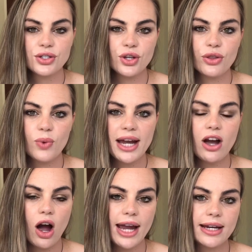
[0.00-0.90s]
So the
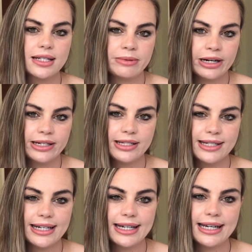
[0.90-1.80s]
way I
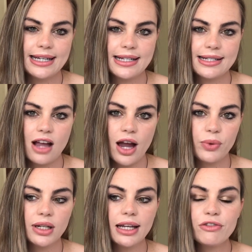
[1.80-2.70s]
experienced it is I
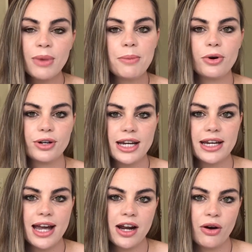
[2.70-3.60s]
would leave my
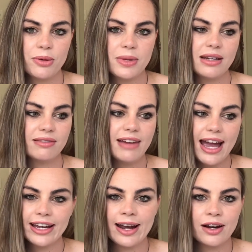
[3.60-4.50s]
body and I would be
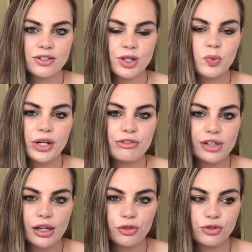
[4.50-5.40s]
hanging out doing
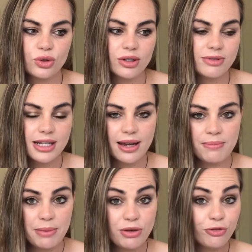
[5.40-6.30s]
whatever for say
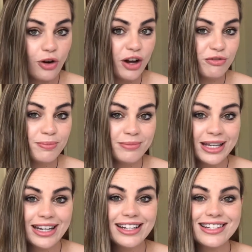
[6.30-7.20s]
maybe 5
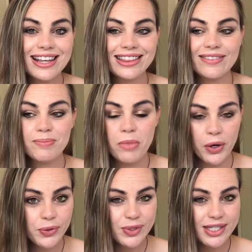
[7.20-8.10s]
minutes at the
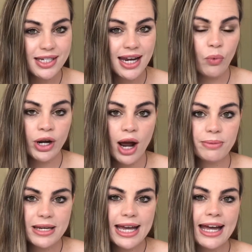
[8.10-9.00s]
most, when
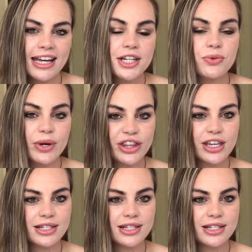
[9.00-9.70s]
I'd be hit with this